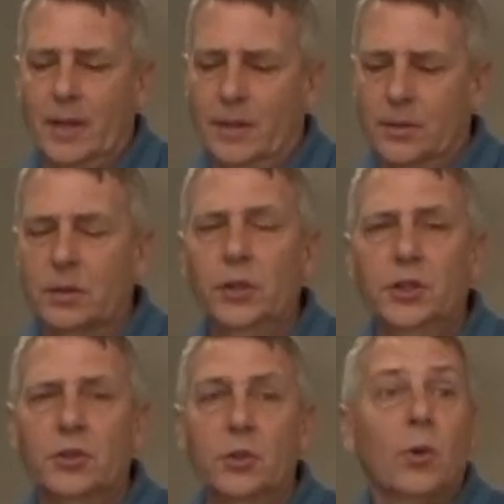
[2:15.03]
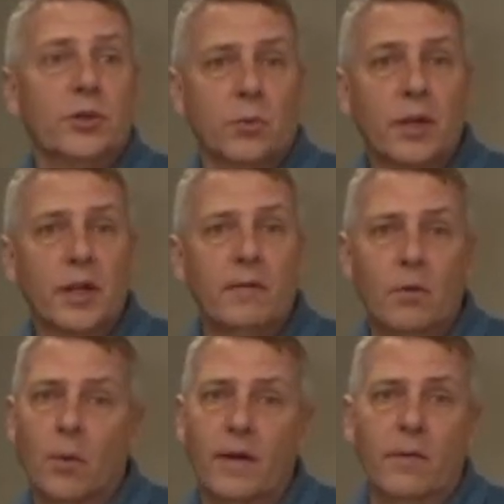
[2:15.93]
solutions quits working
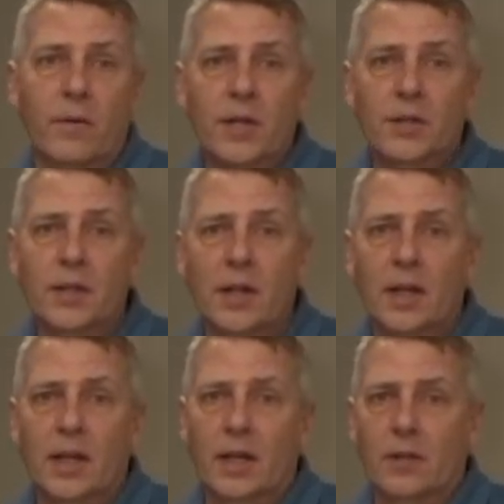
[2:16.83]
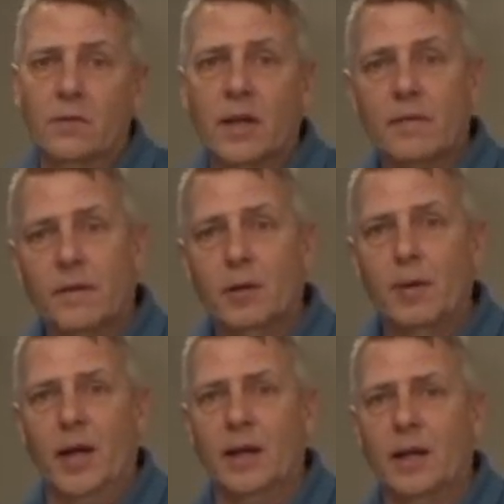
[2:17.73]
for whatever reason, you've got a
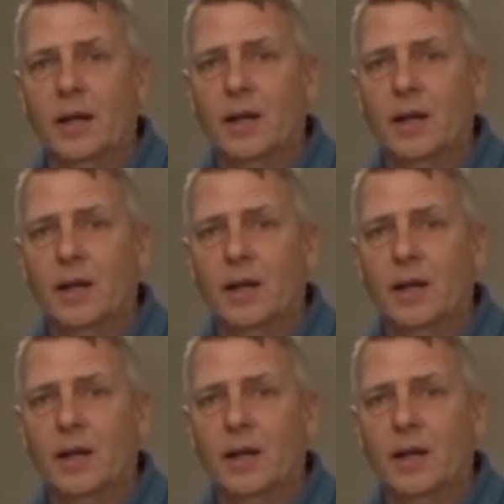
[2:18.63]
fallback.